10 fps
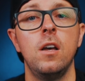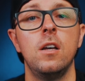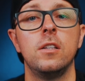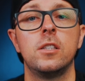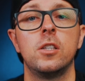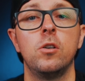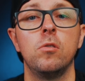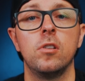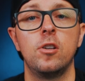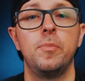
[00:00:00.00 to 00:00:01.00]
till a
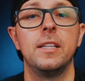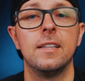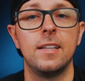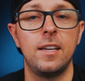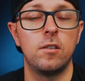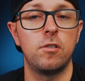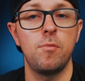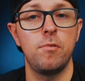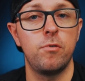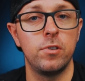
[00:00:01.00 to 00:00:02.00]
little bit later, right
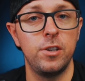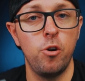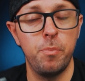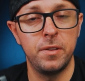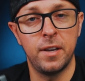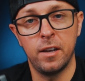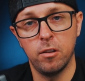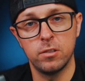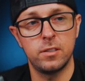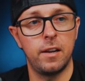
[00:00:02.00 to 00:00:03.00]
before the open, that I
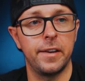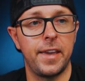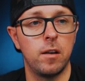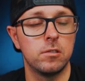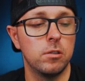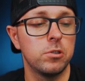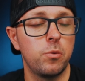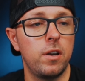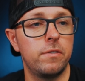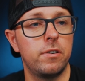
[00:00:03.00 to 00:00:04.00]
lost that account. So it was
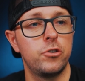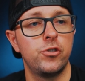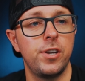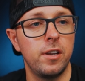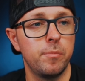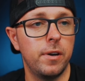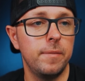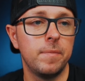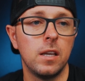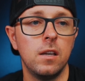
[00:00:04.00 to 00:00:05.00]
quite frustrating, but
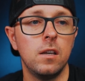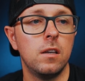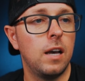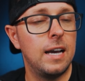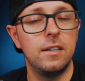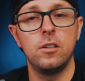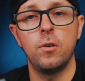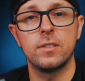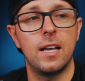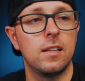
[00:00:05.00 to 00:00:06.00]
I didn't know
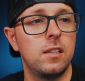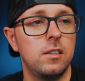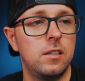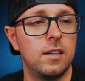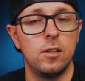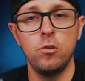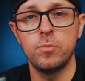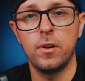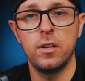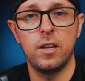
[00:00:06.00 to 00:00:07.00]
exactly, did I lose
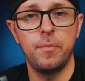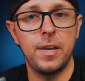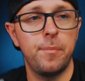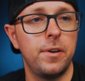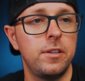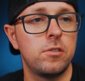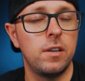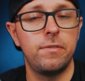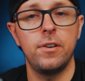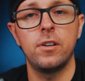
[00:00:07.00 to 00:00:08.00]
money, did I make money? So I
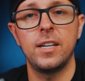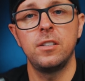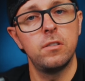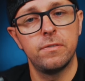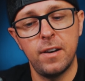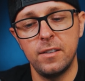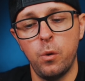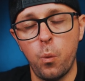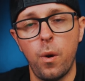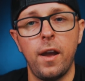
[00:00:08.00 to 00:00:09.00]
figured I need to find a
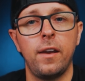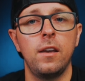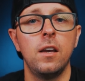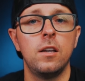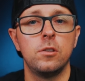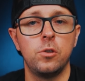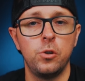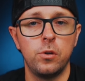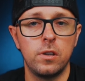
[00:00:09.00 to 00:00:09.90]
way to